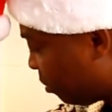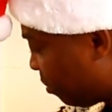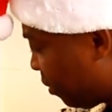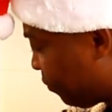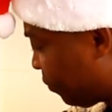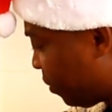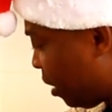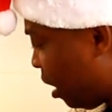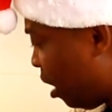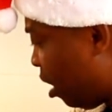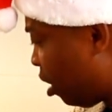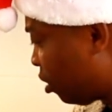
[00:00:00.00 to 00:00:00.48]
of
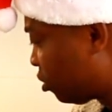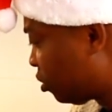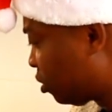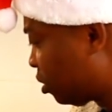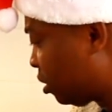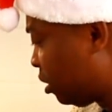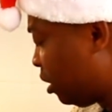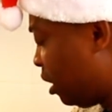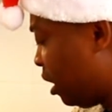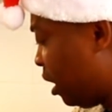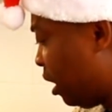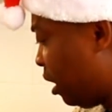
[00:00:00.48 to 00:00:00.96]
the
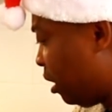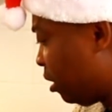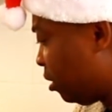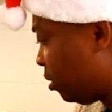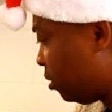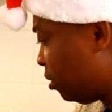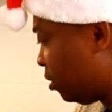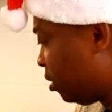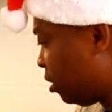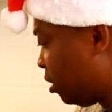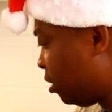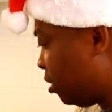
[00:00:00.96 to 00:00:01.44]
oxtail
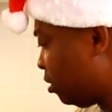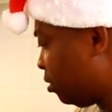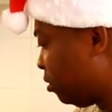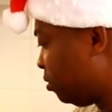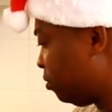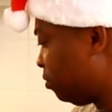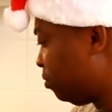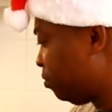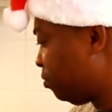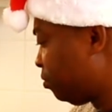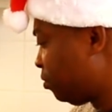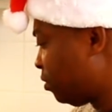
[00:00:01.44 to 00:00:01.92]

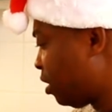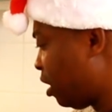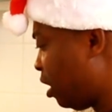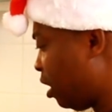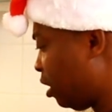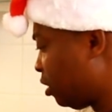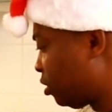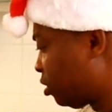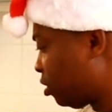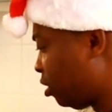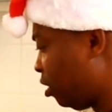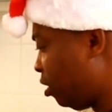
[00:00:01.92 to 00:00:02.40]

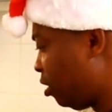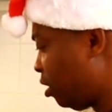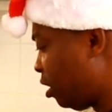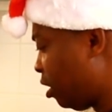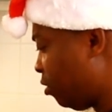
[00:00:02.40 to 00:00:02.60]
also,